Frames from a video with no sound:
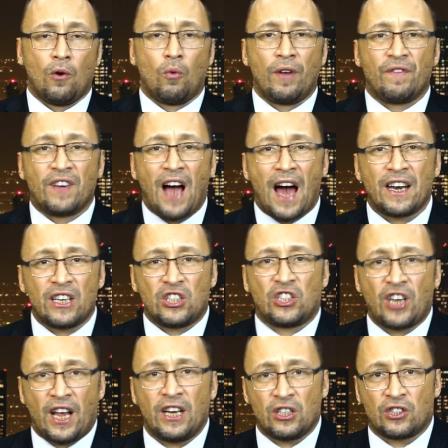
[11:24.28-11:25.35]
We've got to
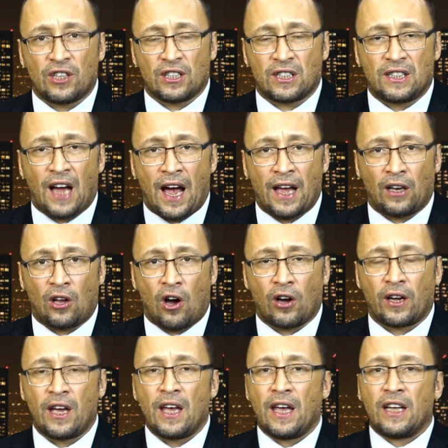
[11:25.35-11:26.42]
change this
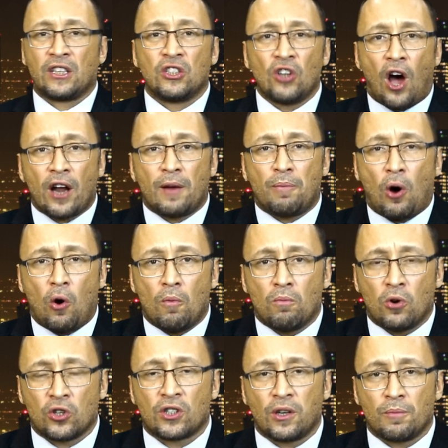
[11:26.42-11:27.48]
dialogue. It's not about
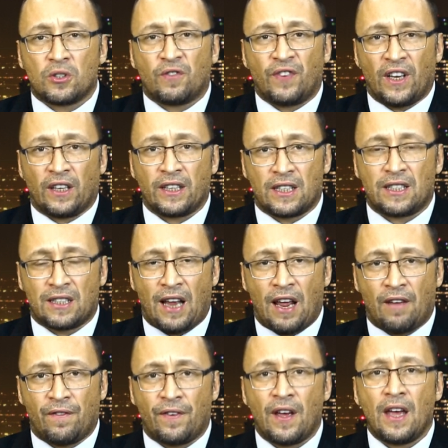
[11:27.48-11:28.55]
Muslims feeling
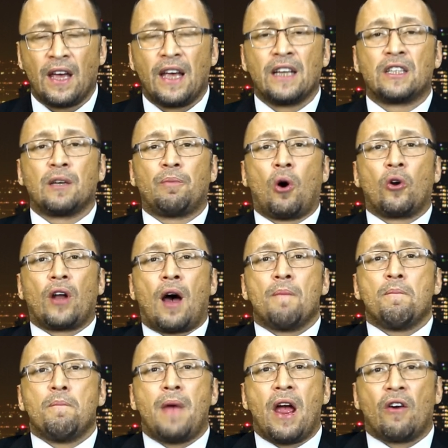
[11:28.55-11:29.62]
safe. It's about
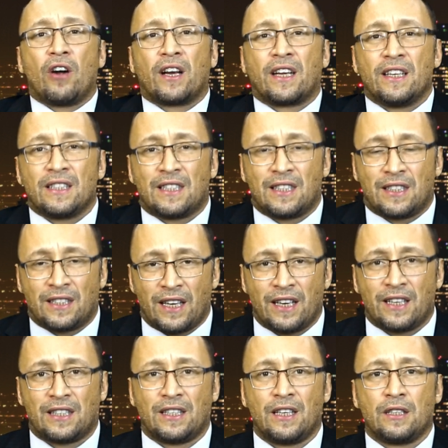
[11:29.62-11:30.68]
American
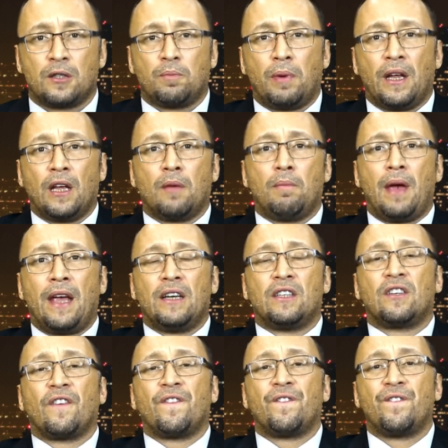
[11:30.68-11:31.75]
citizens being made
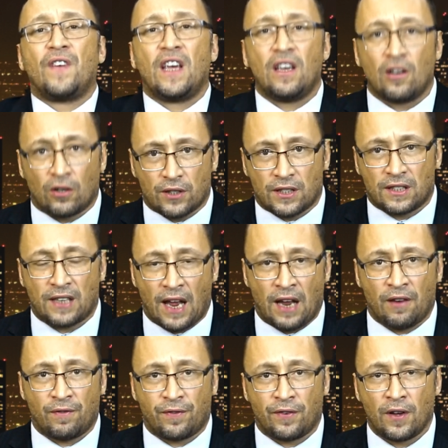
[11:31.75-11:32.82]
to feel
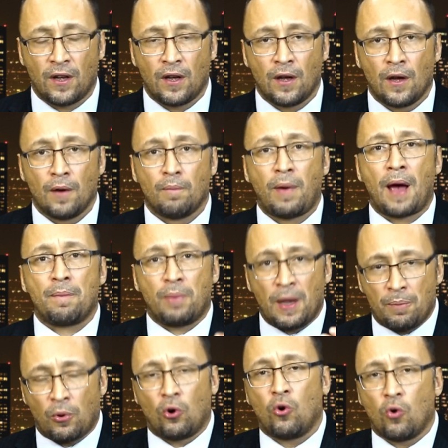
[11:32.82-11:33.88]
safe by
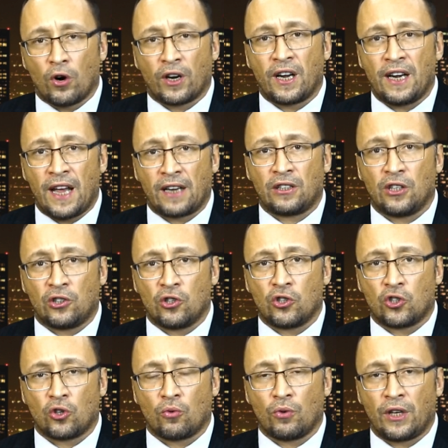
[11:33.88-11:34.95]
people who are connected to
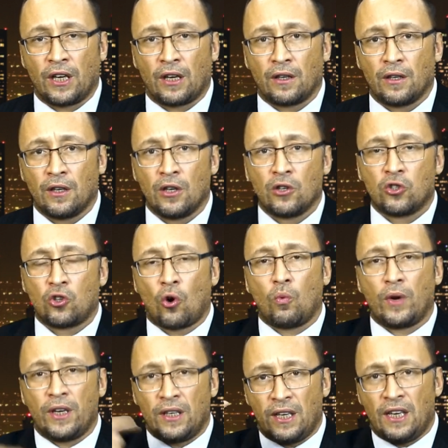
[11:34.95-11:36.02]
Sharia. So
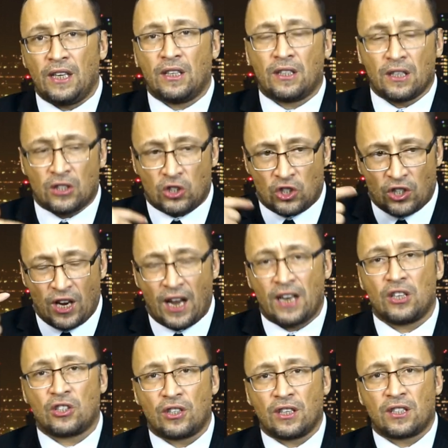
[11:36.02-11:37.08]
we need to
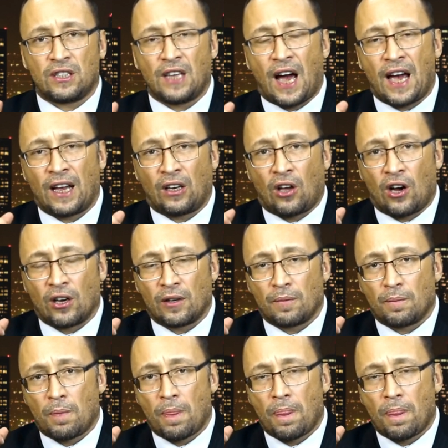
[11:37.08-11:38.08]
change this dialogue.